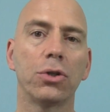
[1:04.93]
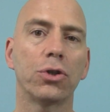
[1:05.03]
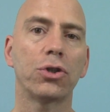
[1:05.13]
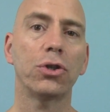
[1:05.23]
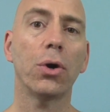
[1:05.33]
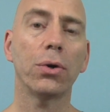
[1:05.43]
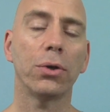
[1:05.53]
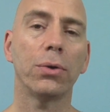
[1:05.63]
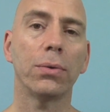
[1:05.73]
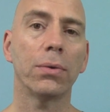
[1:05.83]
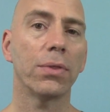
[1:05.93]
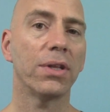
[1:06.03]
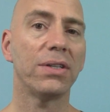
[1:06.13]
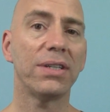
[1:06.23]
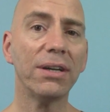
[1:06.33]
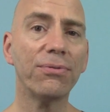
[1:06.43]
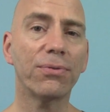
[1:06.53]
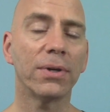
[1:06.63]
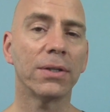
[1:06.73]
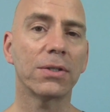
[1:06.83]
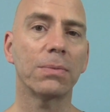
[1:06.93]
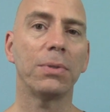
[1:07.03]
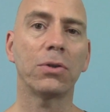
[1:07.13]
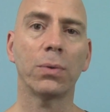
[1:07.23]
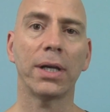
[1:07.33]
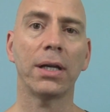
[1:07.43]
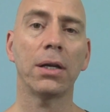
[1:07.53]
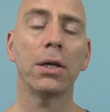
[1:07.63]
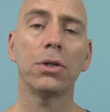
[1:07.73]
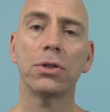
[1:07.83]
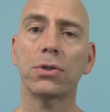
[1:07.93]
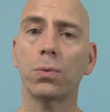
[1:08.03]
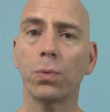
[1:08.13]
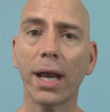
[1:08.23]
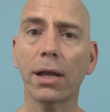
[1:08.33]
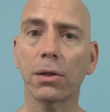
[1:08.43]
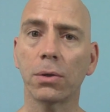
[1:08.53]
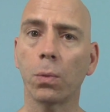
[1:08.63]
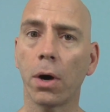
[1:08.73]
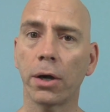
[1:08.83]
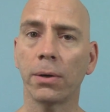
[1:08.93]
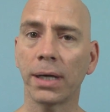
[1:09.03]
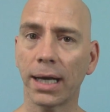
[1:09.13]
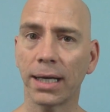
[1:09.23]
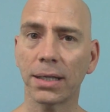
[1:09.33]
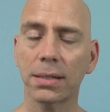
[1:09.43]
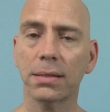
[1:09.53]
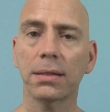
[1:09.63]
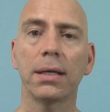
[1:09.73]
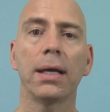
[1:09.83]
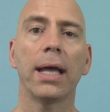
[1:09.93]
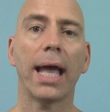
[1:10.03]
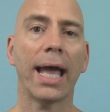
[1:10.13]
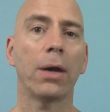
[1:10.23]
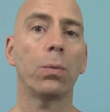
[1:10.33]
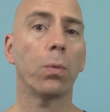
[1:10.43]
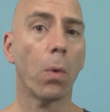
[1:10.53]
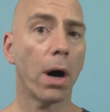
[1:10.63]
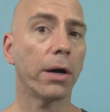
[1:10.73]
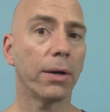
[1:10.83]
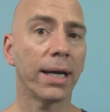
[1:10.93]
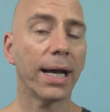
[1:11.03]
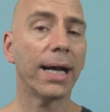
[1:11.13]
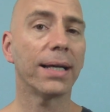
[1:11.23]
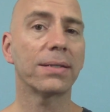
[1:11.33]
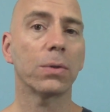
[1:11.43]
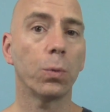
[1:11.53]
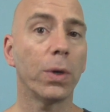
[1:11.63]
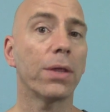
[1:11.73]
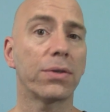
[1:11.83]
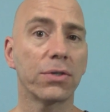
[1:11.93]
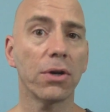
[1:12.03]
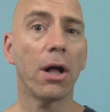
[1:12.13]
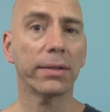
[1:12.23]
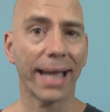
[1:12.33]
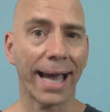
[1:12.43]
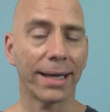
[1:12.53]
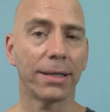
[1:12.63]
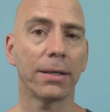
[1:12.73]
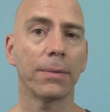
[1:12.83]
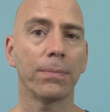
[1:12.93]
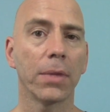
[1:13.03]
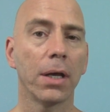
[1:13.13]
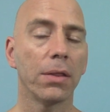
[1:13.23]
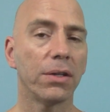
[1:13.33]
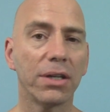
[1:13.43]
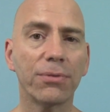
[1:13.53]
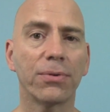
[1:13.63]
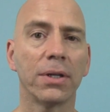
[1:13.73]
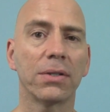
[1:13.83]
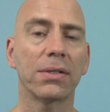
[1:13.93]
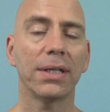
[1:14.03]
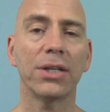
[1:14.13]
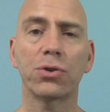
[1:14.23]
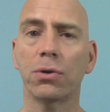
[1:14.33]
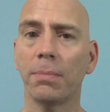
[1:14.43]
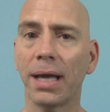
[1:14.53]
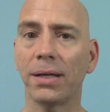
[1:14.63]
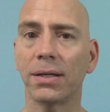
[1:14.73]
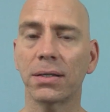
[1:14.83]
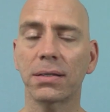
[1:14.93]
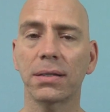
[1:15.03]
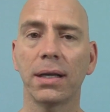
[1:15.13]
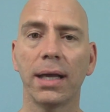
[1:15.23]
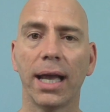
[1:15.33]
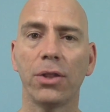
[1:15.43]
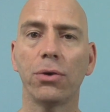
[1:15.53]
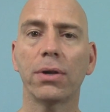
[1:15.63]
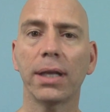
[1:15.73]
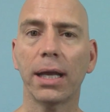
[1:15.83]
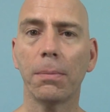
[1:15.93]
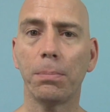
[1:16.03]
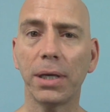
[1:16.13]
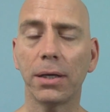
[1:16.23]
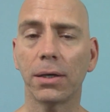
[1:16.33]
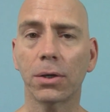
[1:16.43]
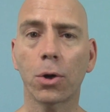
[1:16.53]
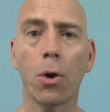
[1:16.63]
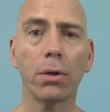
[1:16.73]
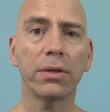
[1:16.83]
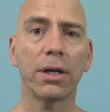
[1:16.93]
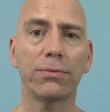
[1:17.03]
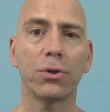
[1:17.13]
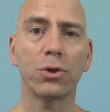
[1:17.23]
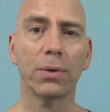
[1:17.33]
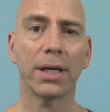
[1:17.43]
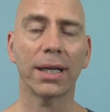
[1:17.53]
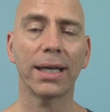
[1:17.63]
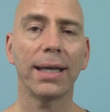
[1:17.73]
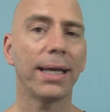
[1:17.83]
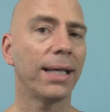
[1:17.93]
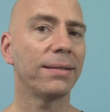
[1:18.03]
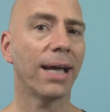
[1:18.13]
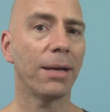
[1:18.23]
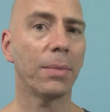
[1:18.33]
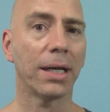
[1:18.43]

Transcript: to show you the difference between just regular water and ice and water and ice with salt added. The difference is tremendous, and you can get a beer cold enough to drink in ten